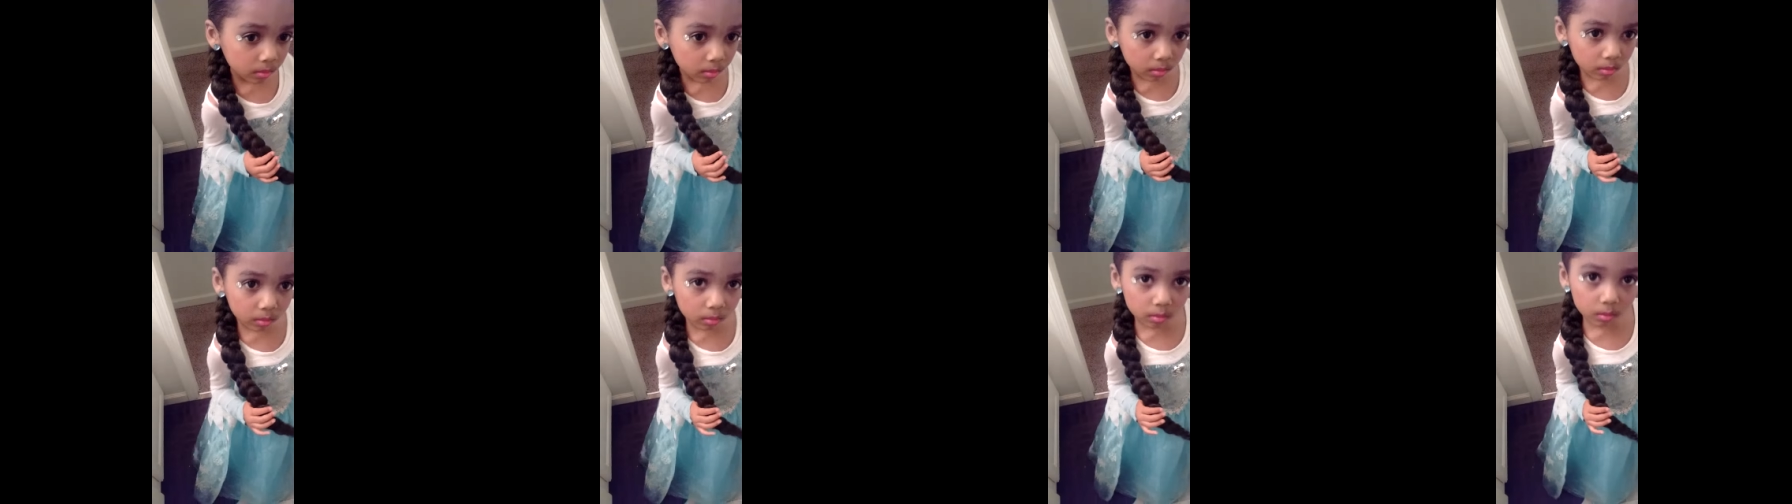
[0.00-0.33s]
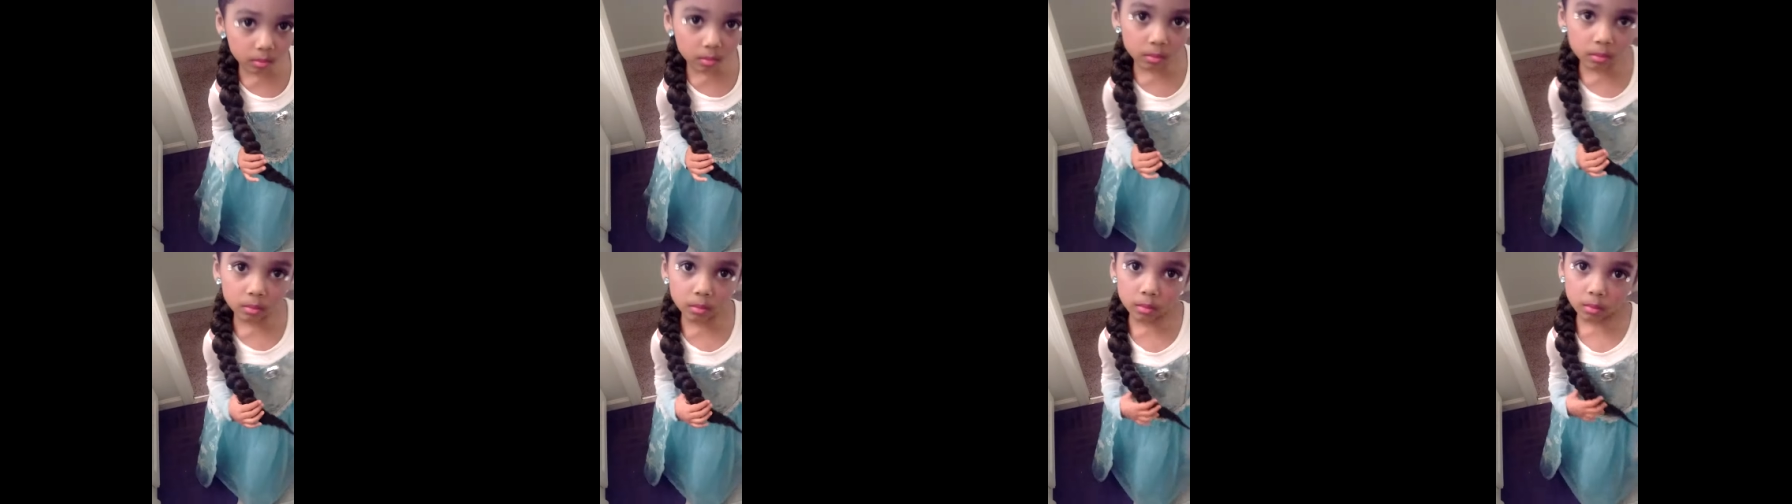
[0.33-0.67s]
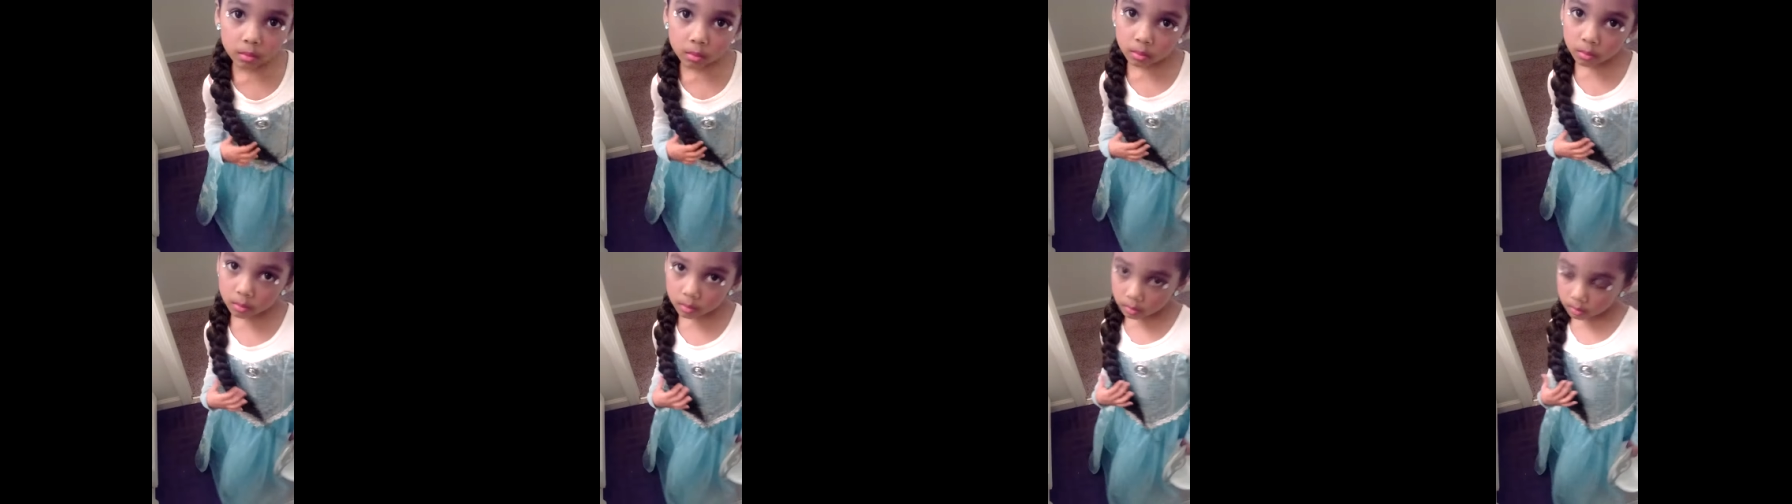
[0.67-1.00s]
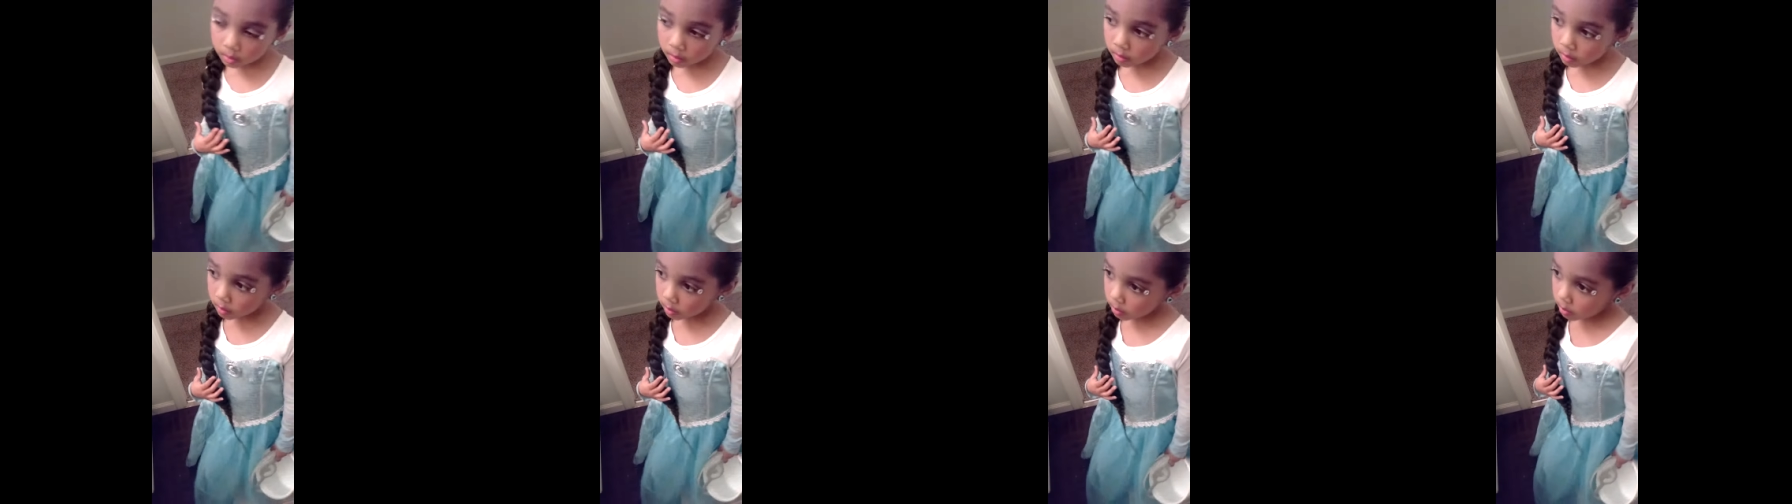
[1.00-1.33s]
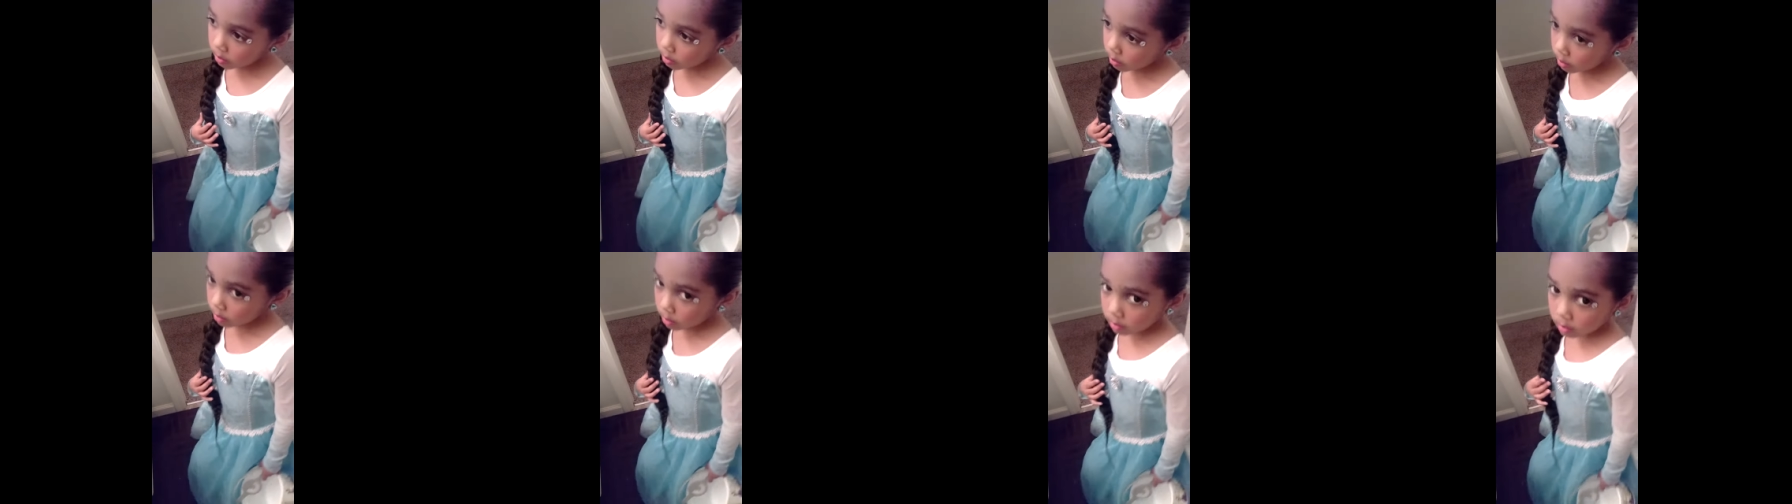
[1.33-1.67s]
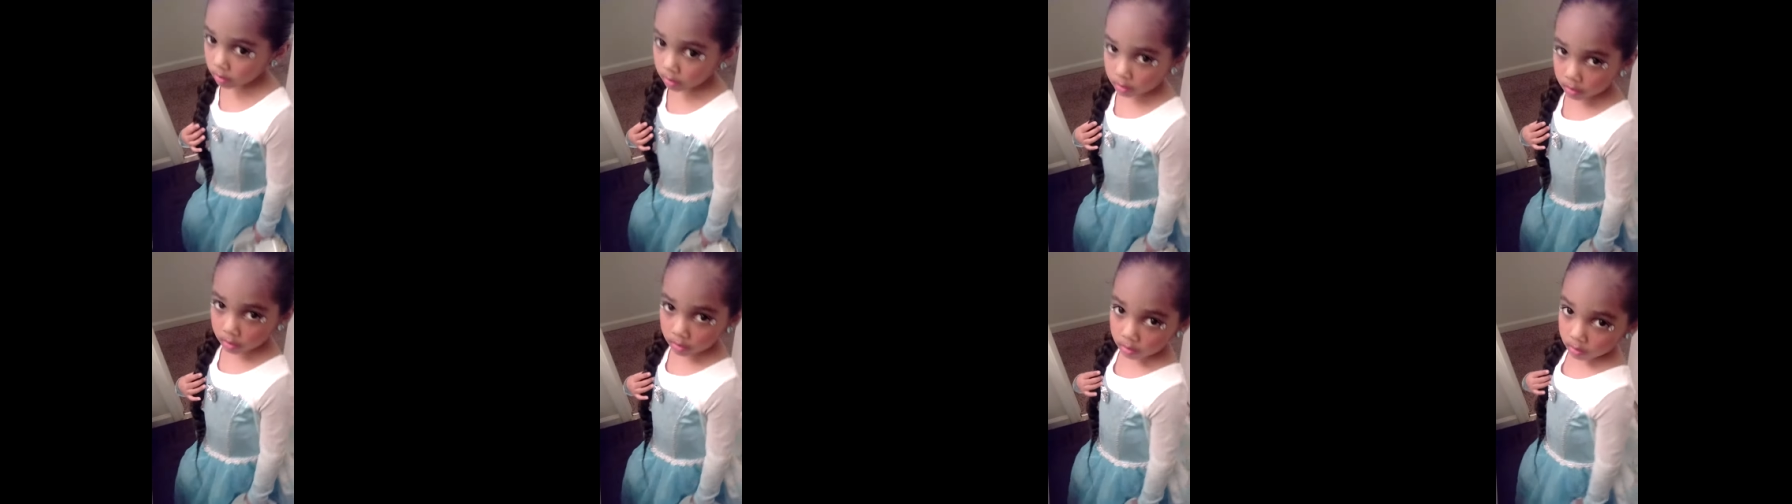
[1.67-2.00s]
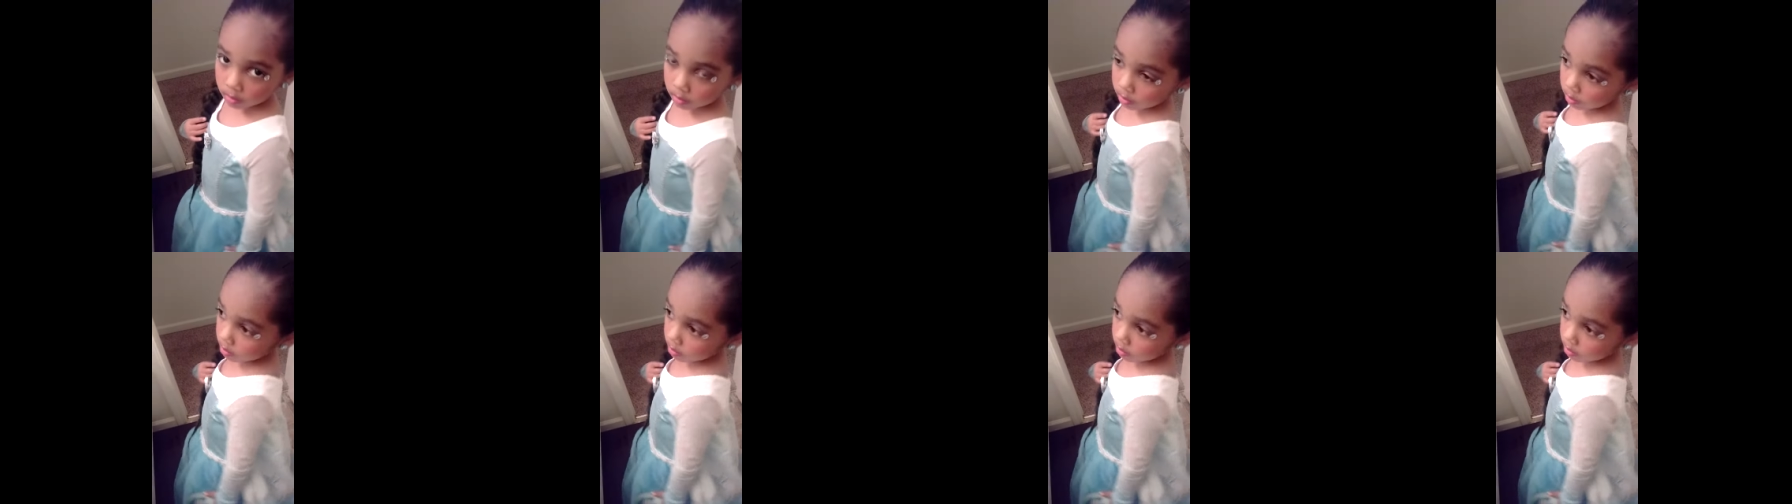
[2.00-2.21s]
dress on sale at the Disney